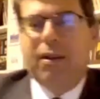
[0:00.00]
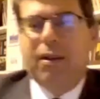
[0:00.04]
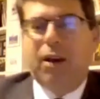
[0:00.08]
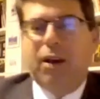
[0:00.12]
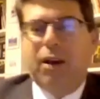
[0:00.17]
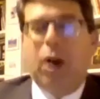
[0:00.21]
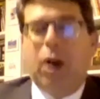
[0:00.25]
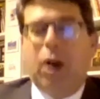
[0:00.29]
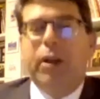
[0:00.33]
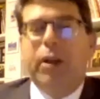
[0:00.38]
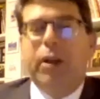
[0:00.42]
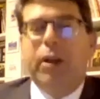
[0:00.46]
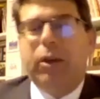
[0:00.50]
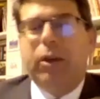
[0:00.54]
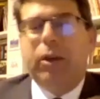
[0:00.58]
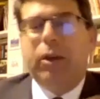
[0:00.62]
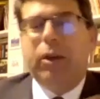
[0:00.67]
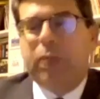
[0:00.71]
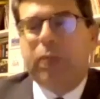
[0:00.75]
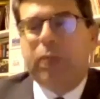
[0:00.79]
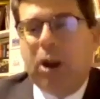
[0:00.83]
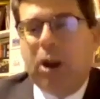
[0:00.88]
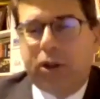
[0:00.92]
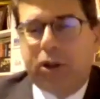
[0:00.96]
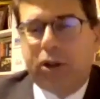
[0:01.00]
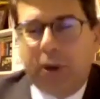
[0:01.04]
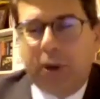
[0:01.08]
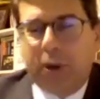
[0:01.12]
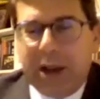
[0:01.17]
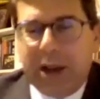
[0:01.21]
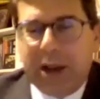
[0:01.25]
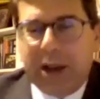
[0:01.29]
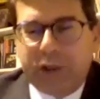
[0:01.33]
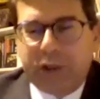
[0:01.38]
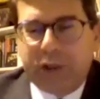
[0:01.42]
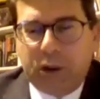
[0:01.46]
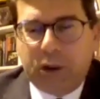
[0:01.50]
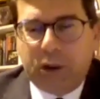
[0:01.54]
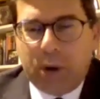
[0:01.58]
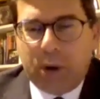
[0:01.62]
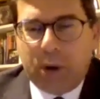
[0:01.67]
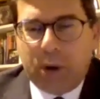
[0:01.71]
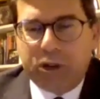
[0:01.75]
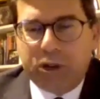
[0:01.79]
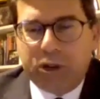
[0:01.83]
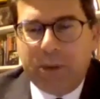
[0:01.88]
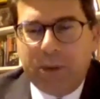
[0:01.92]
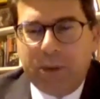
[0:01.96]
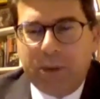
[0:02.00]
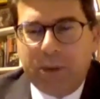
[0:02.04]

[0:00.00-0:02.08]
Oh, and he also asked a question about how